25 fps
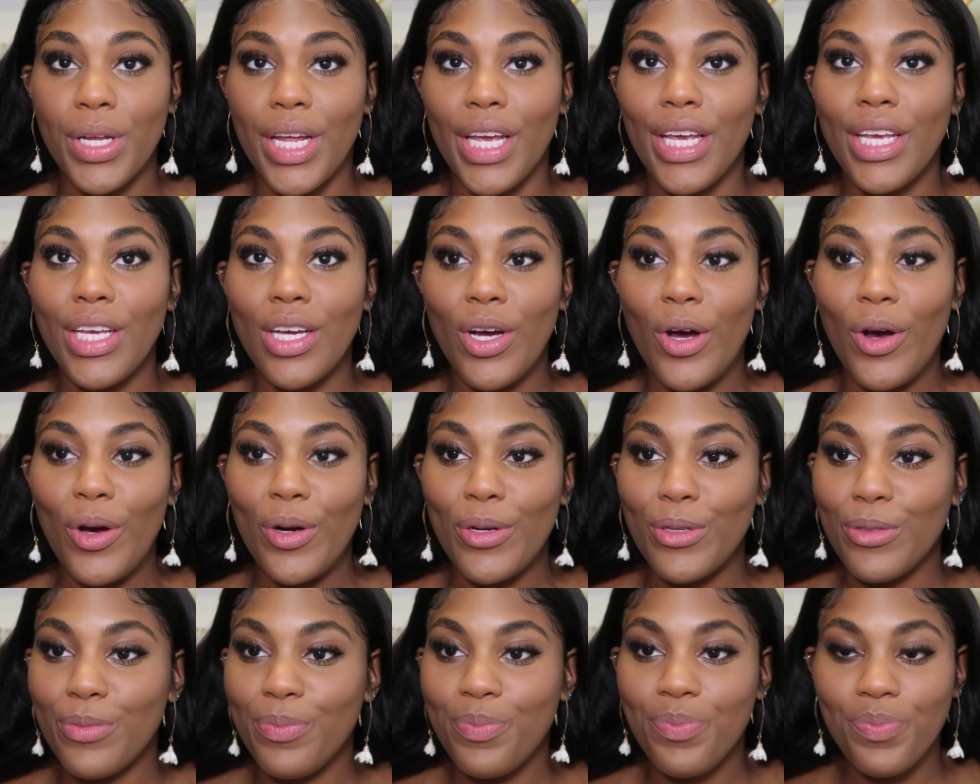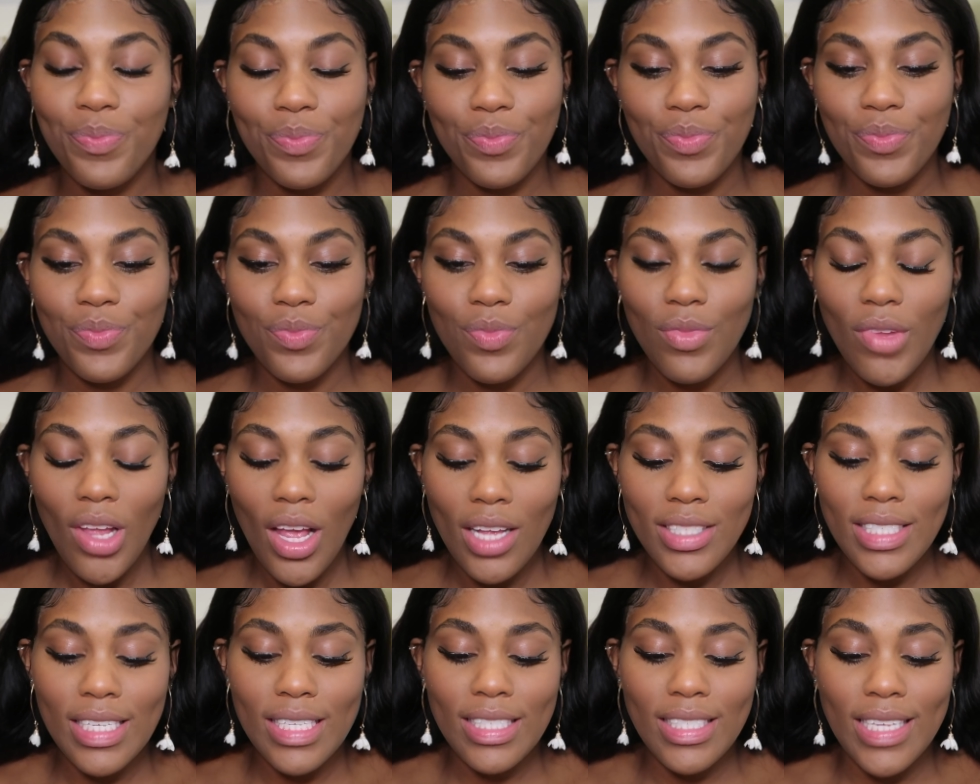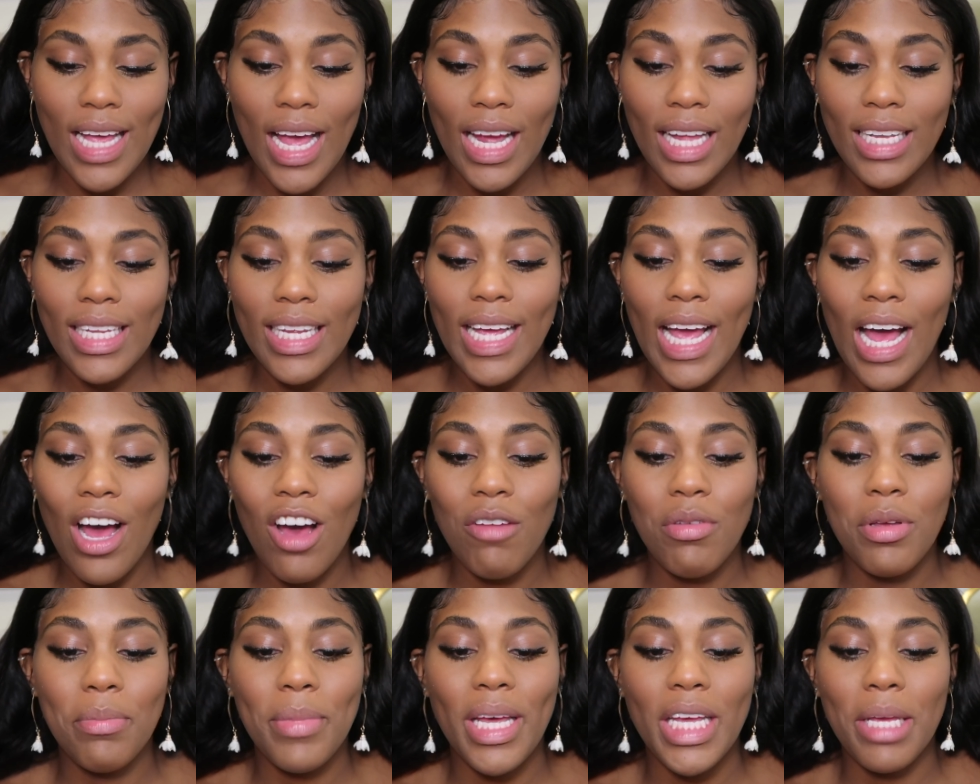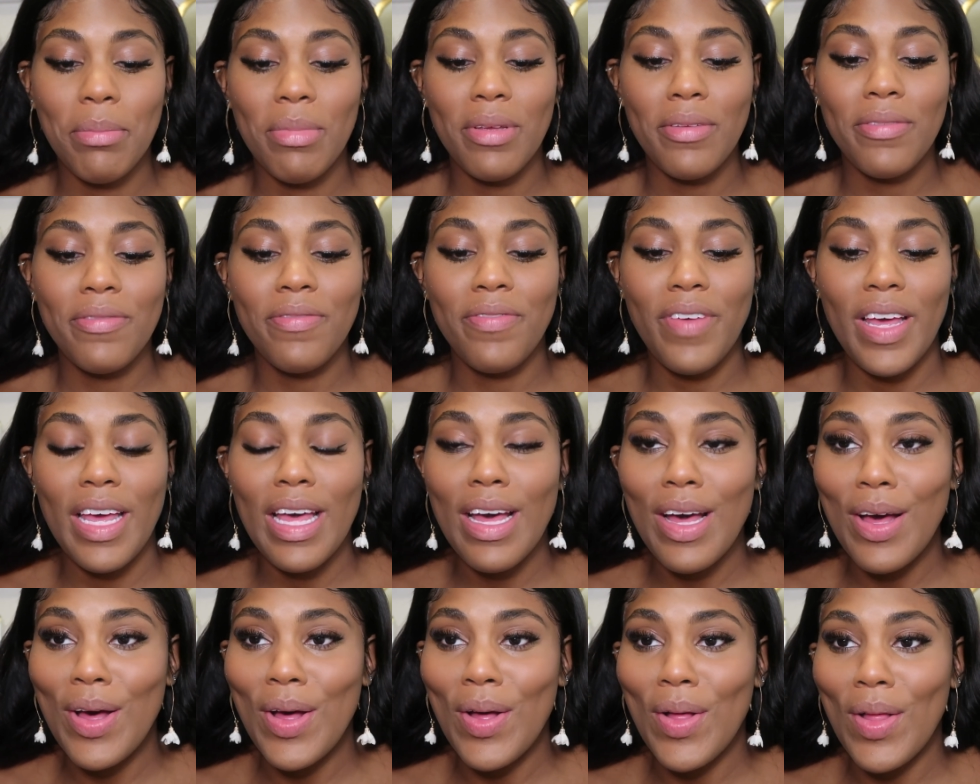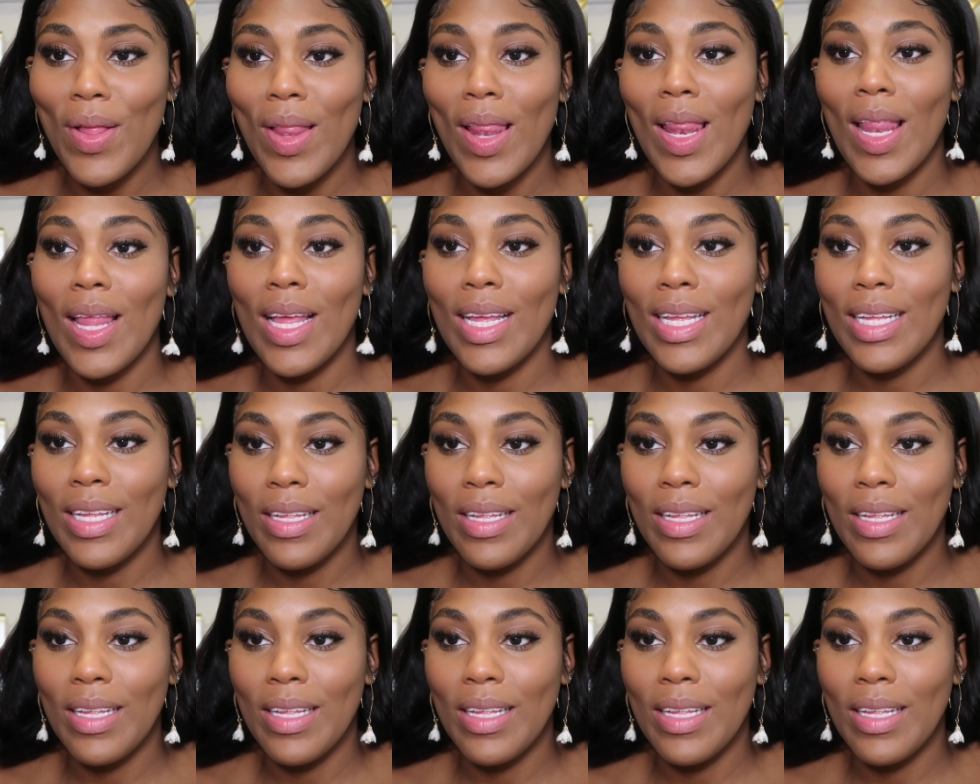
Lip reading: And y'all, that's exactly how it be making me feel.